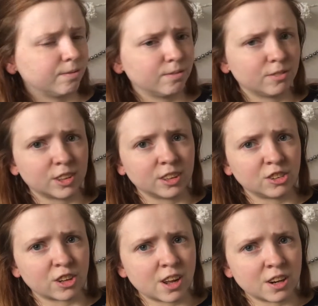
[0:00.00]
really
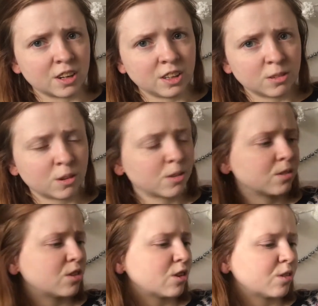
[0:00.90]
shared any of her
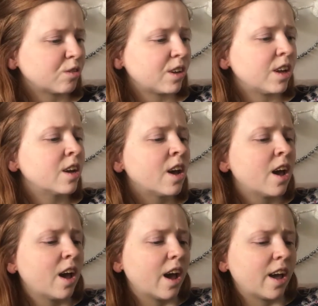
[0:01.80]
photography,
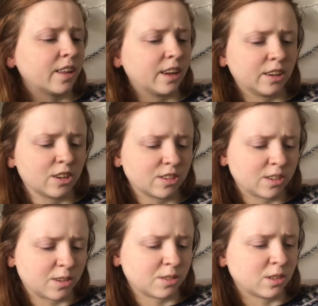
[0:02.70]
and like her
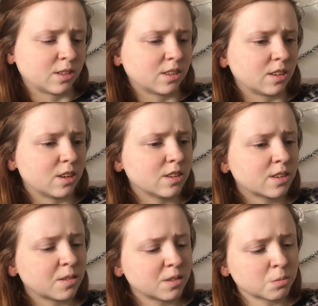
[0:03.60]
stuff is her
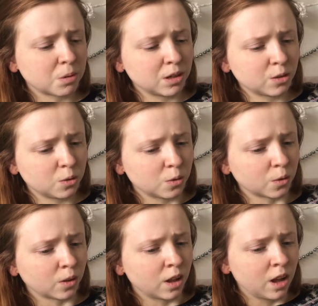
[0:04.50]
stuff is pretty
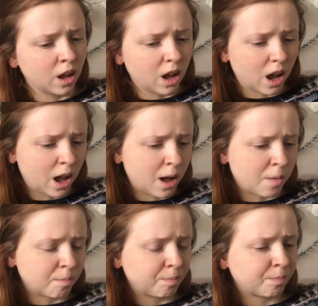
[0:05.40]
cool.
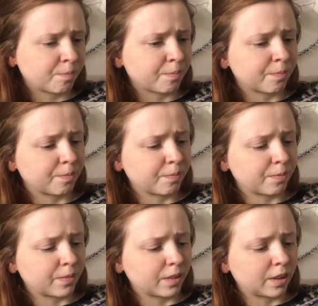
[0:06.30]
Um,
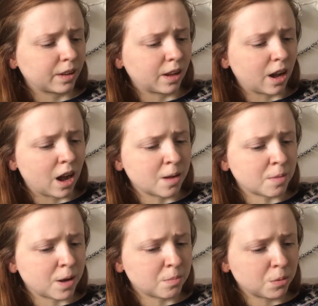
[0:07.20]
I
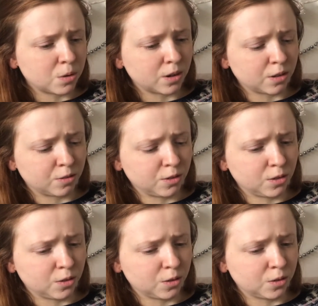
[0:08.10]
might put a
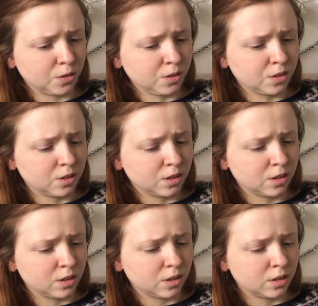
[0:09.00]
few
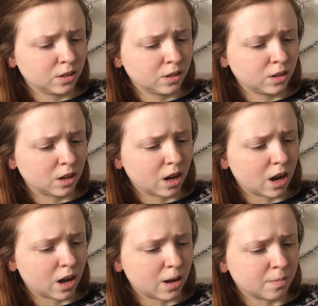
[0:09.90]

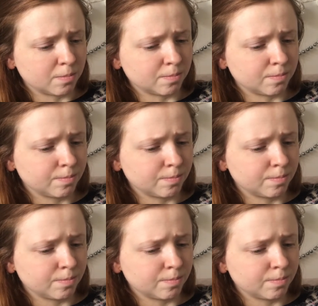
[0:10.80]
um,